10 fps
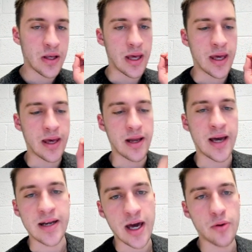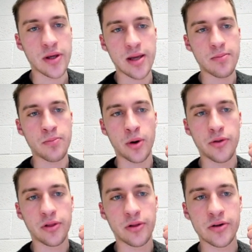and I now get
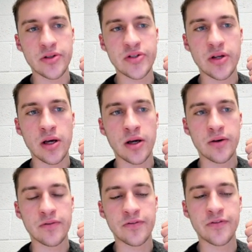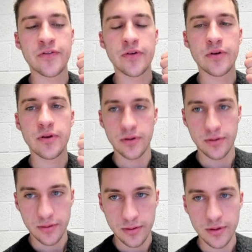both alerts of,
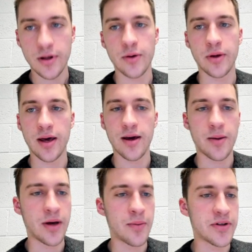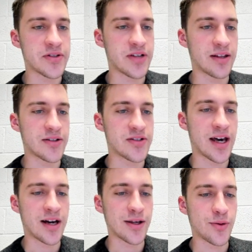okay, I'm gonna silence the
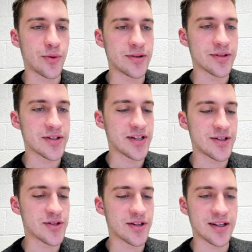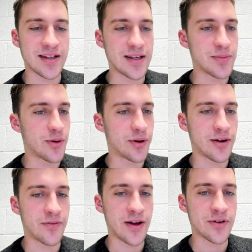audio one because that's just gonna keep going
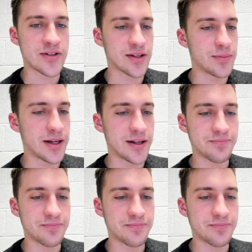off every single minute.